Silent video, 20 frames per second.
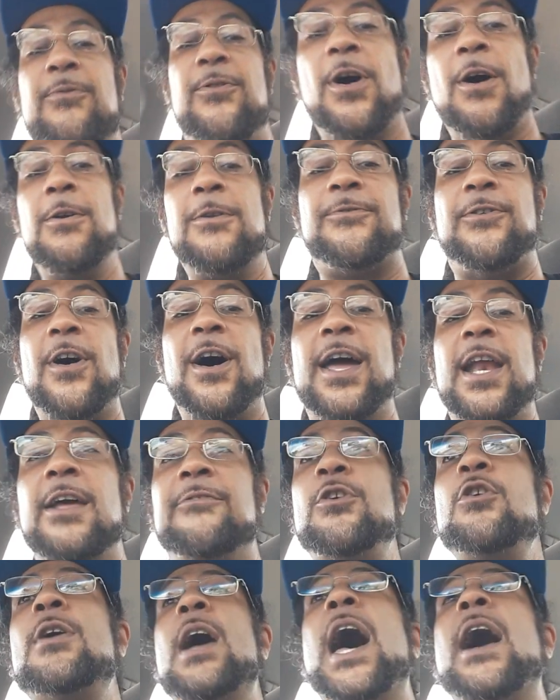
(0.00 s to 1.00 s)
voting for, and
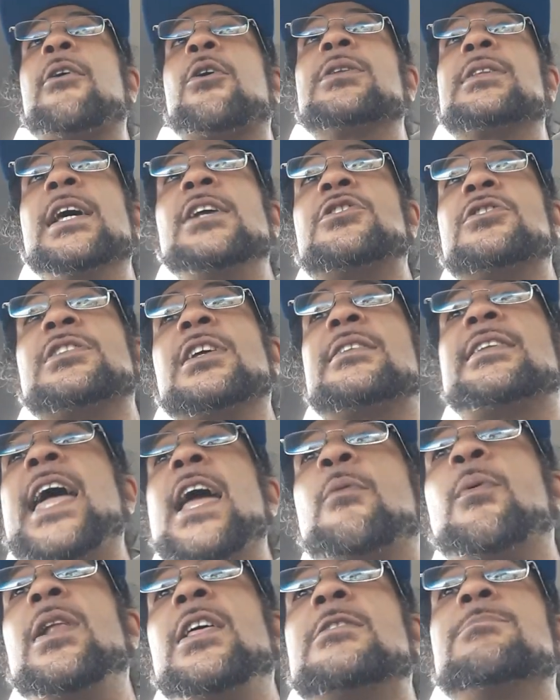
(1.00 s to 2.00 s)
if you have credentials to
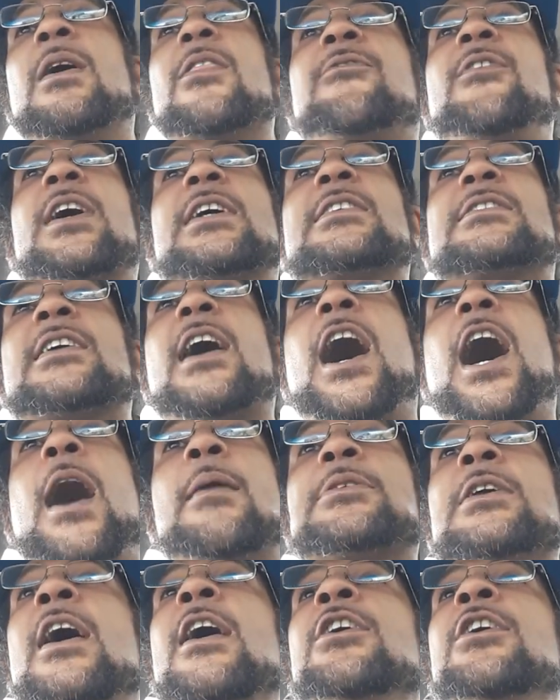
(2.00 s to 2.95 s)
take one of these motherfuckers' jobs,